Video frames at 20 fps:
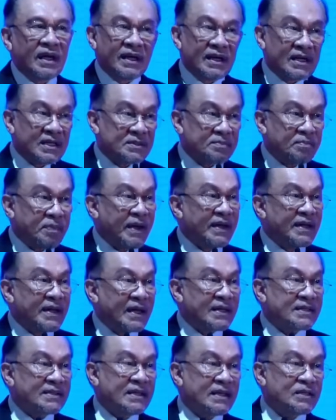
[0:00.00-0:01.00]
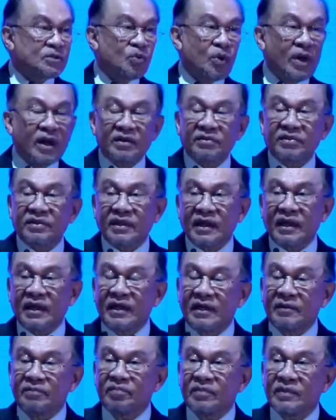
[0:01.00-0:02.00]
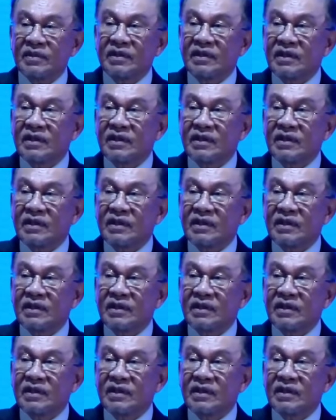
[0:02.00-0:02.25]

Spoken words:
and expand access to healthcare,